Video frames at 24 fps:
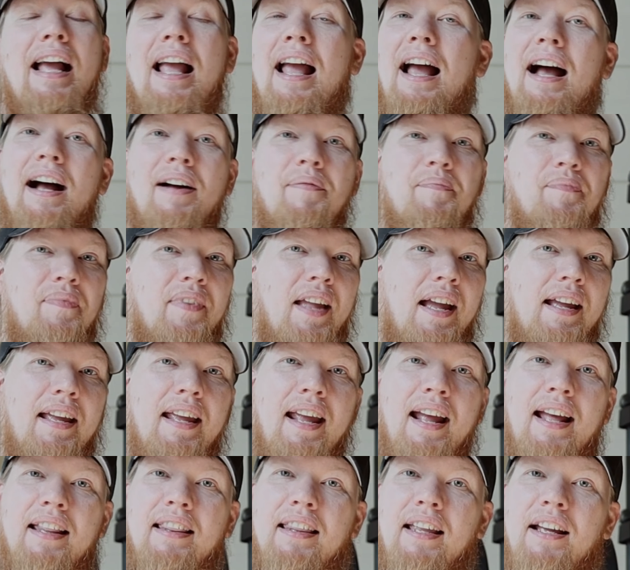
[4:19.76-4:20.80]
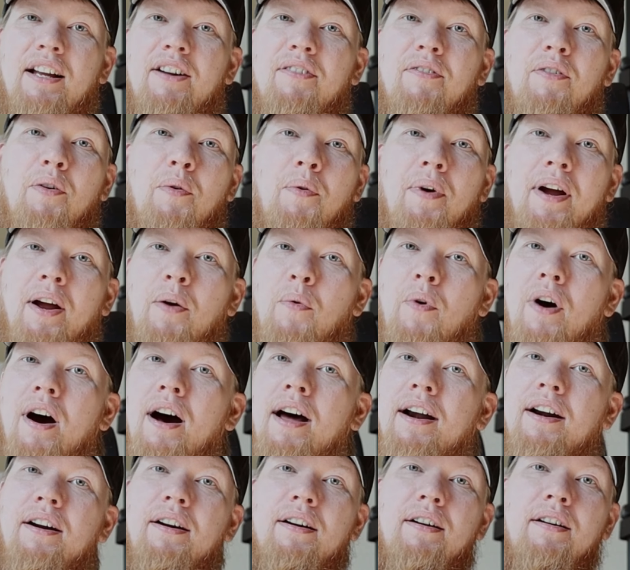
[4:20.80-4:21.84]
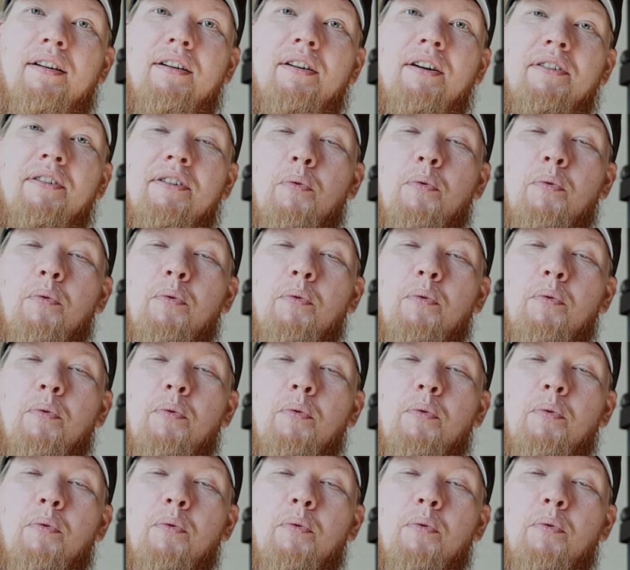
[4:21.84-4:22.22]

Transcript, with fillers: Yeah, I can't think of a way water,